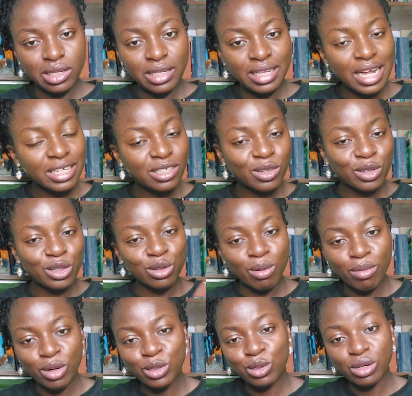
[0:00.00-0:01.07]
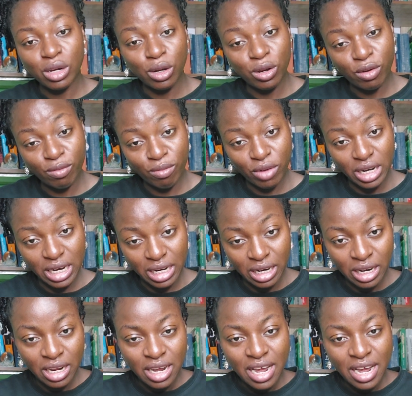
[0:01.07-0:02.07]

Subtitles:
That's going to amount to a lot of money,